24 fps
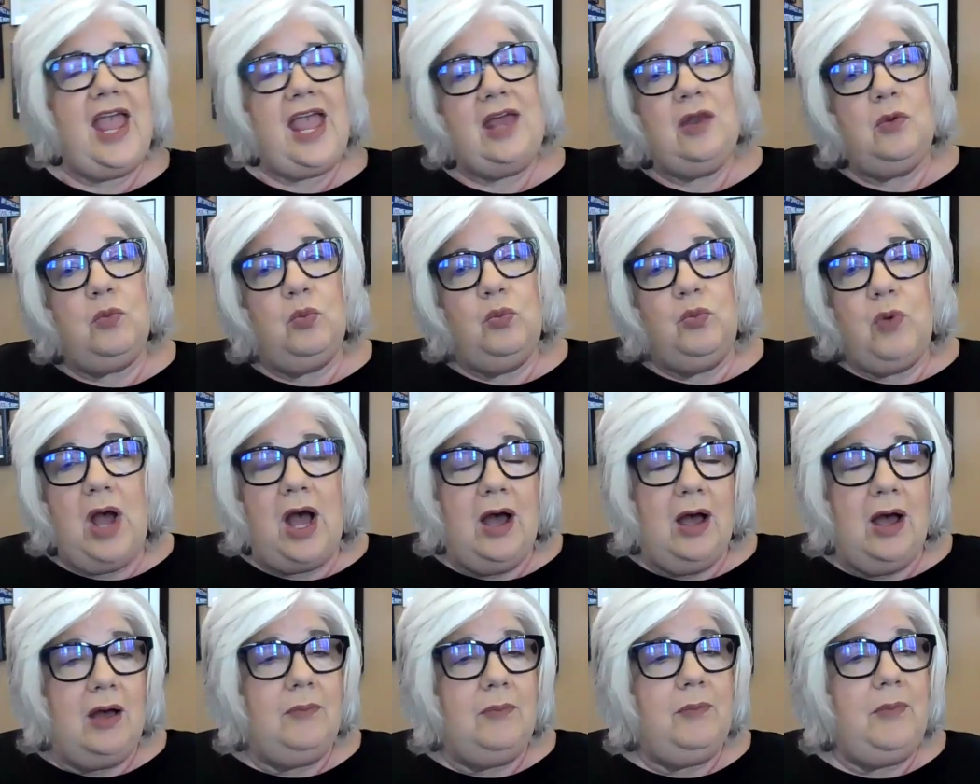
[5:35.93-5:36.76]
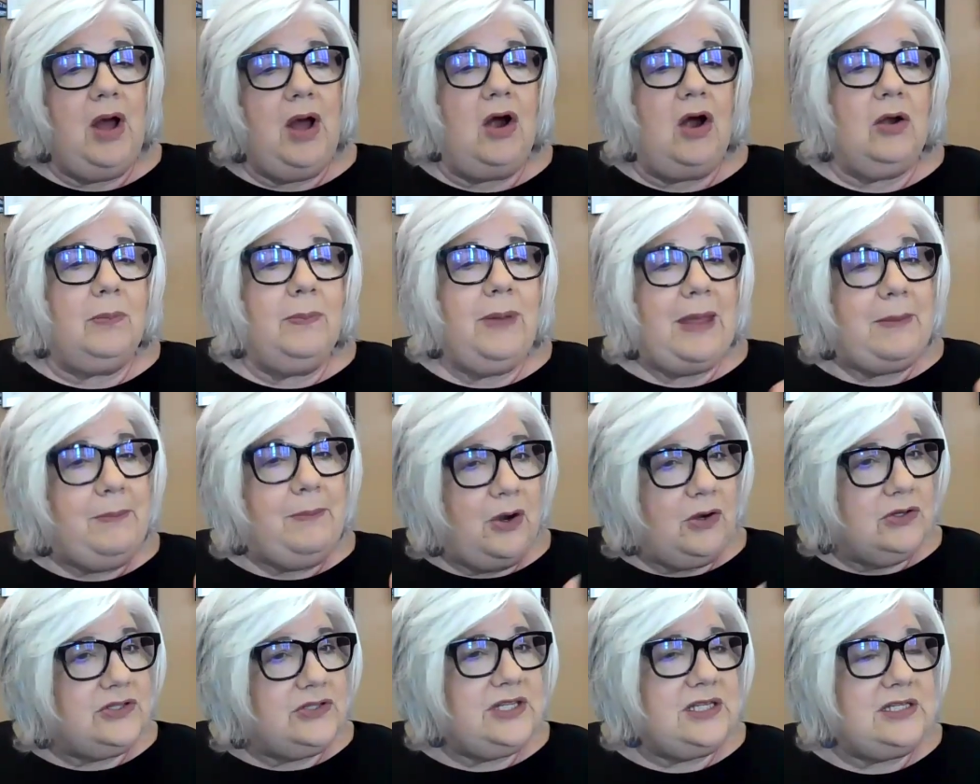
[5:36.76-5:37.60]
and our
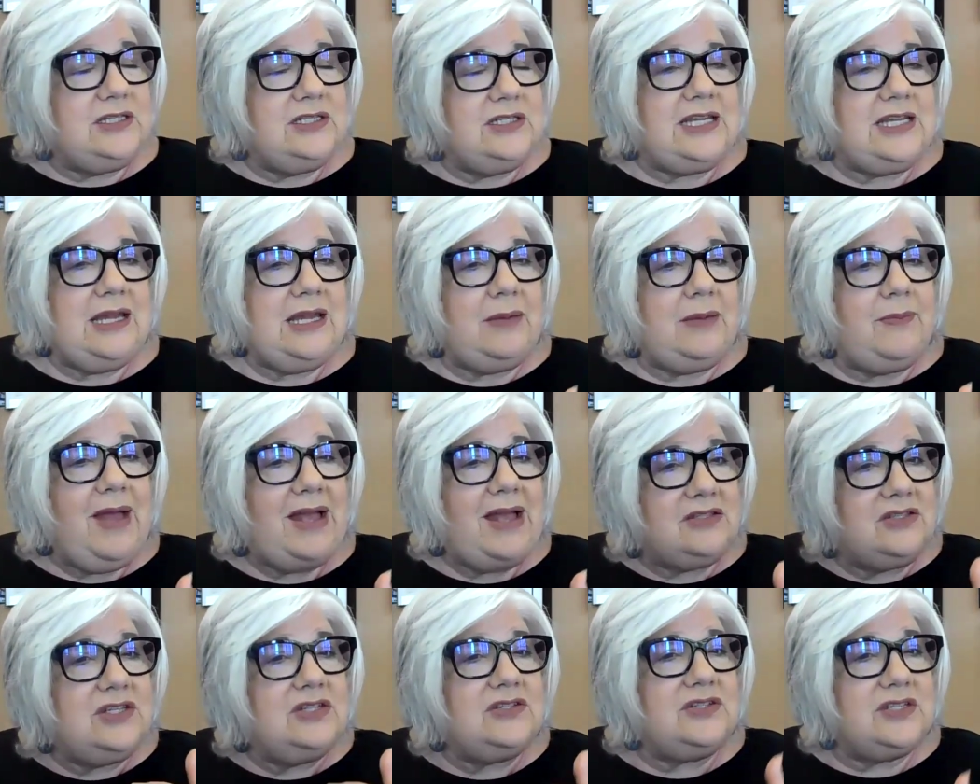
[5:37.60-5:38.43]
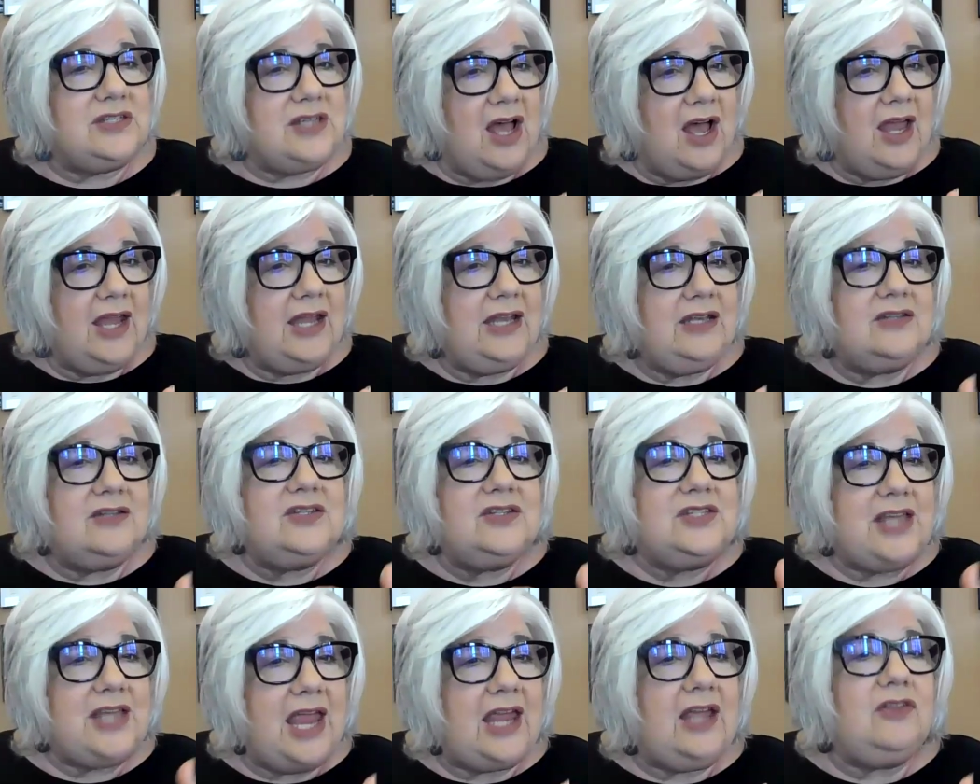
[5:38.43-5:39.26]
bipartisan team has to sign
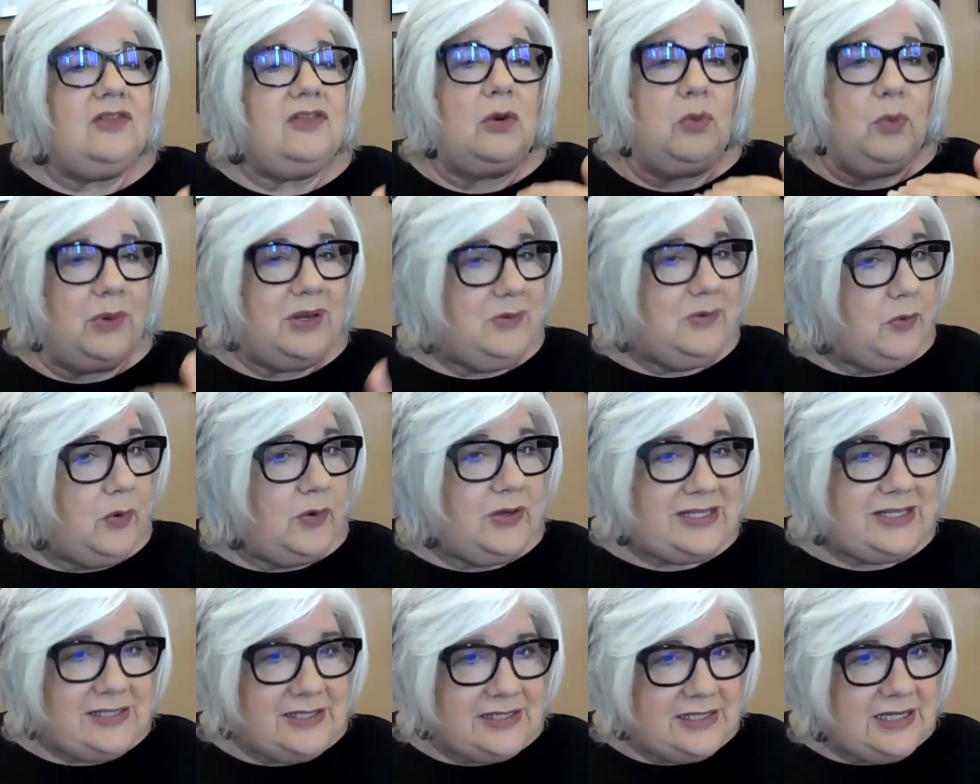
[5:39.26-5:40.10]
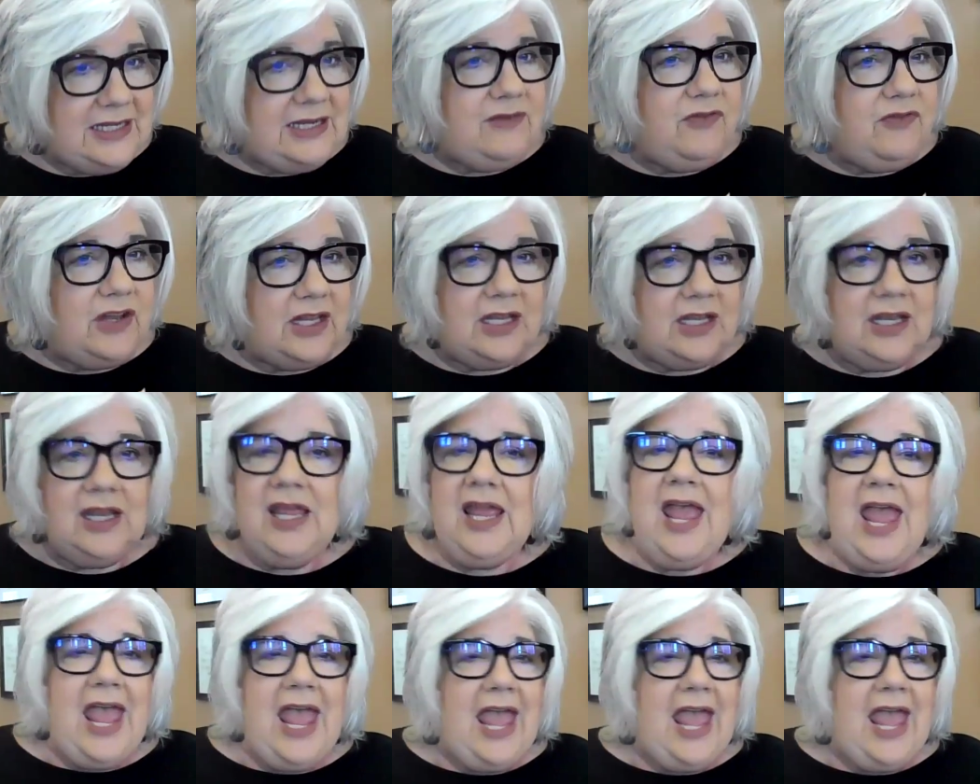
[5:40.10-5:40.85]
saying that we received it.